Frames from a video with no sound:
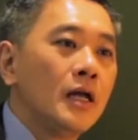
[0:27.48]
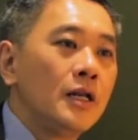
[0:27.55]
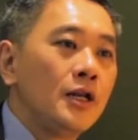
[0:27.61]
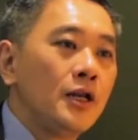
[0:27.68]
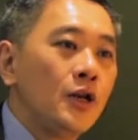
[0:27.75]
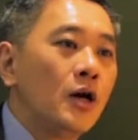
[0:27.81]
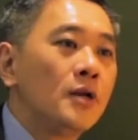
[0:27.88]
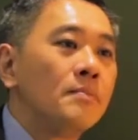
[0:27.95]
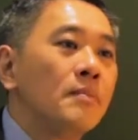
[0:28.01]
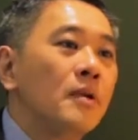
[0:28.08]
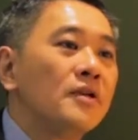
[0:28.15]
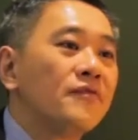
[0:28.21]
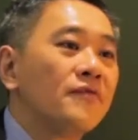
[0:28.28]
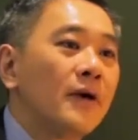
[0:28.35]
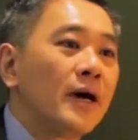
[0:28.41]

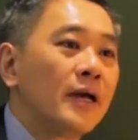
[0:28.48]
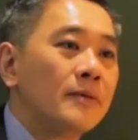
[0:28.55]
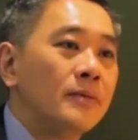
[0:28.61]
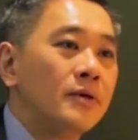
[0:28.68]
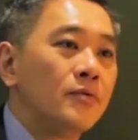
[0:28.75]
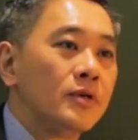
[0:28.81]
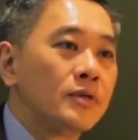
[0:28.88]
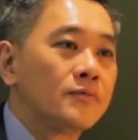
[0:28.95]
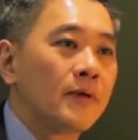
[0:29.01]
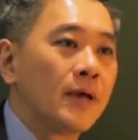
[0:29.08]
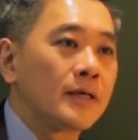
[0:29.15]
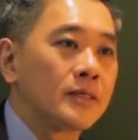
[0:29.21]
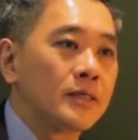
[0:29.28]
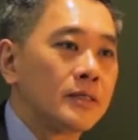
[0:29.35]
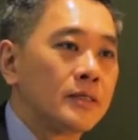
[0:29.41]
non-modifiable risk
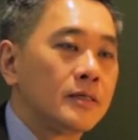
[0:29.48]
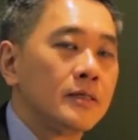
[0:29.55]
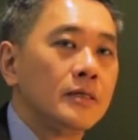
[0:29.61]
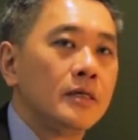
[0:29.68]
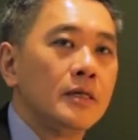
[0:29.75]
factor.